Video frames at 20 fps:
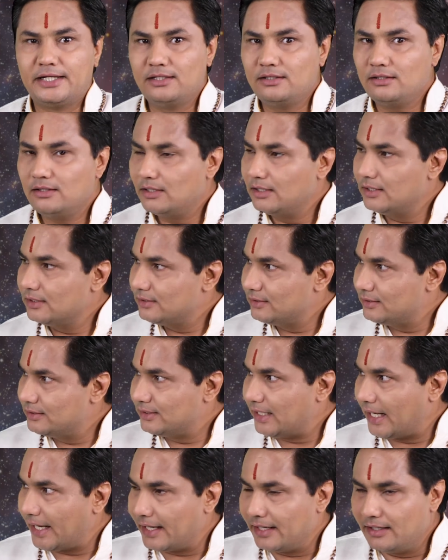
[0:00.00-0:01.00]
in
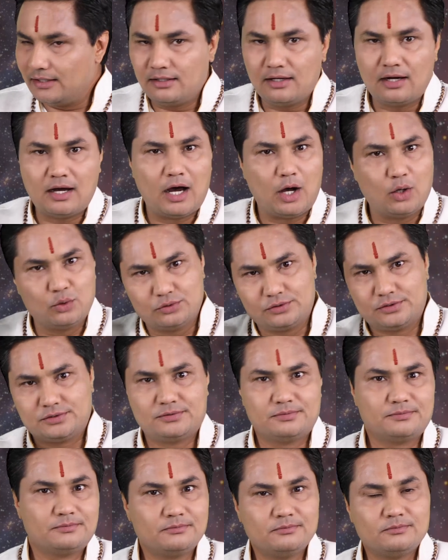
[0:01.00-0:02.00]
second
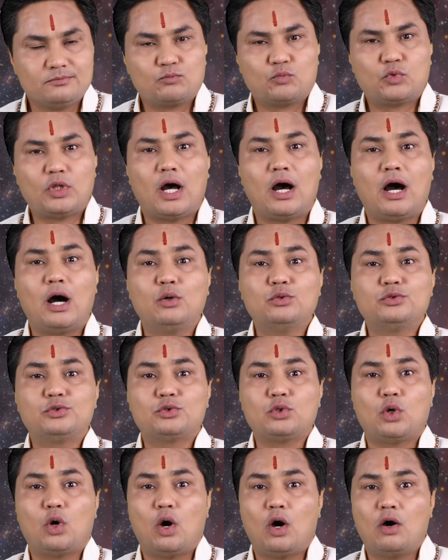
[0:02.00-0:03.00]
house, the
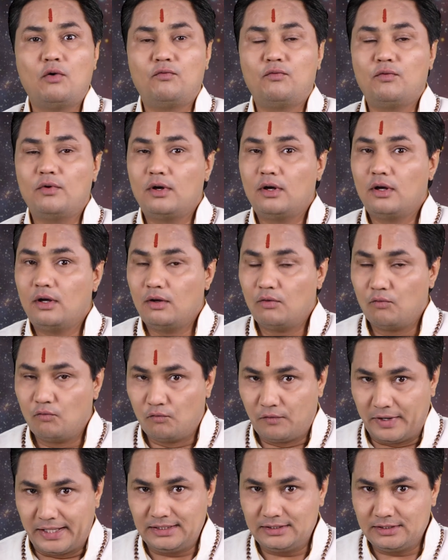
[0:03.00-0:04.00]
house of
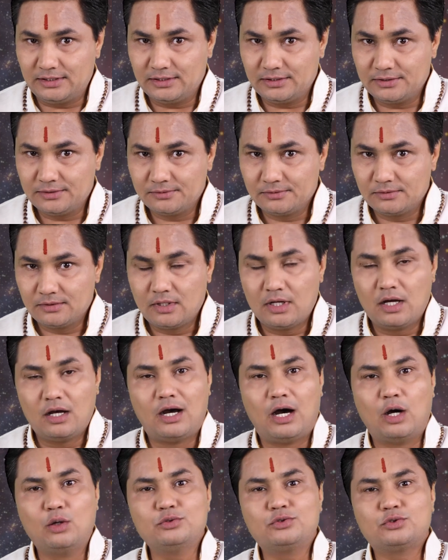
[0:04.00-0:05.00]
wealth,
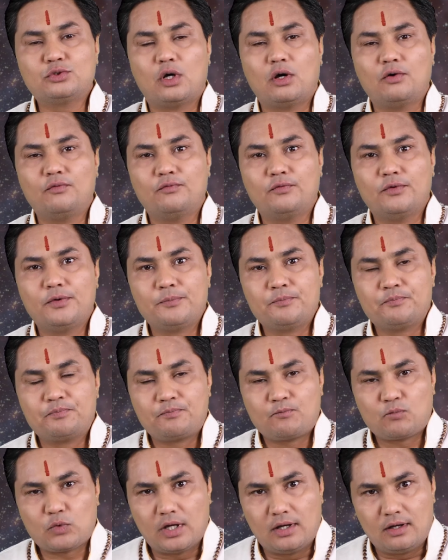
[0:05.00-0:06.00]
house of
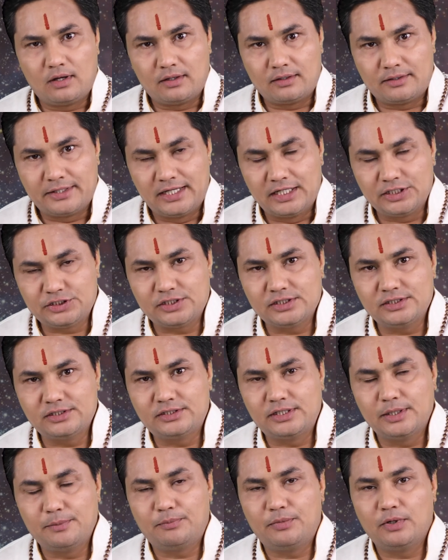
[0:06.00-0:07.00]
uh,
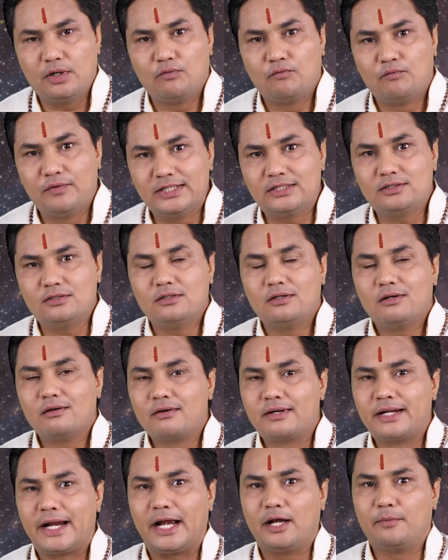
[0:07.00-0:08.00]
relationship with
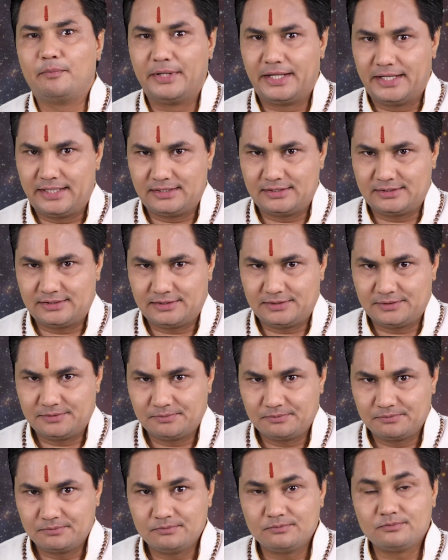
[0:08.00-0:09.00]
grandparents.
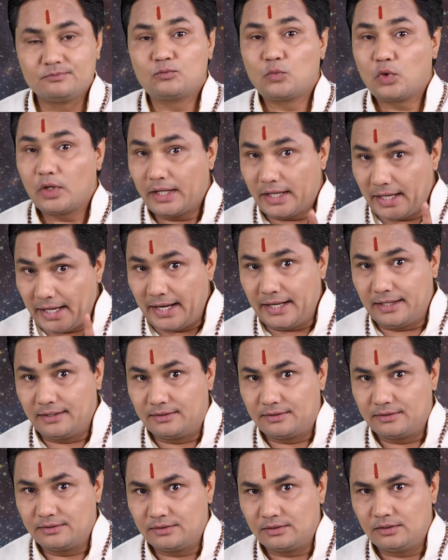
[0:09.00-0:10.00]
And
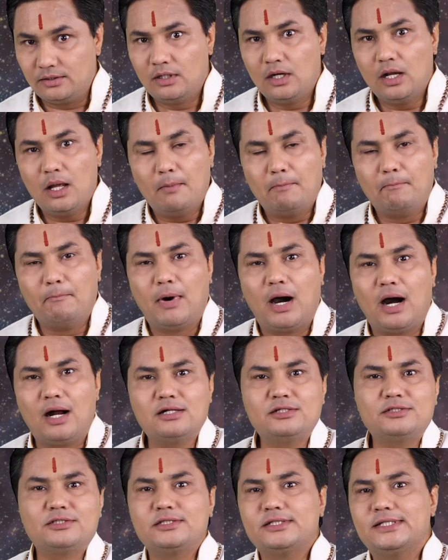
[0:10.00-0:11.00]

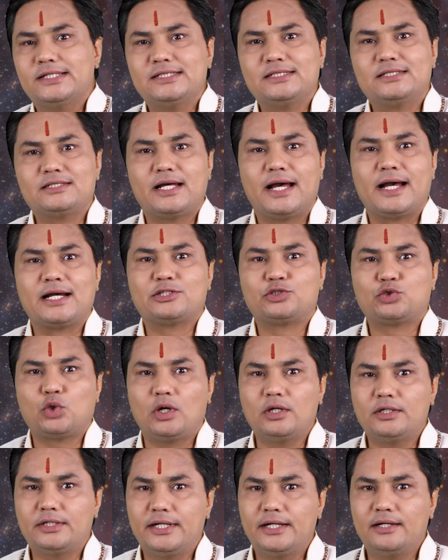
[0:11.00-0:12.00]
Mars is
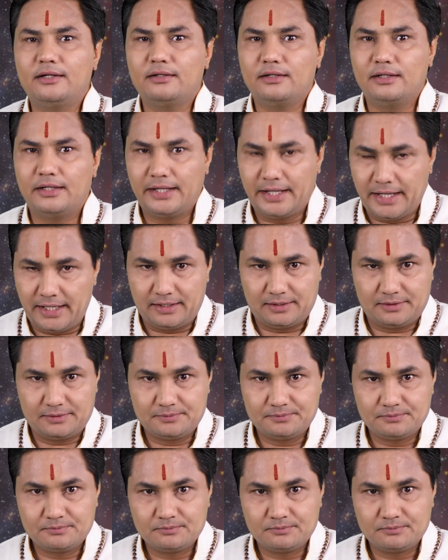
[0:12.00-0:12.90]
exalted and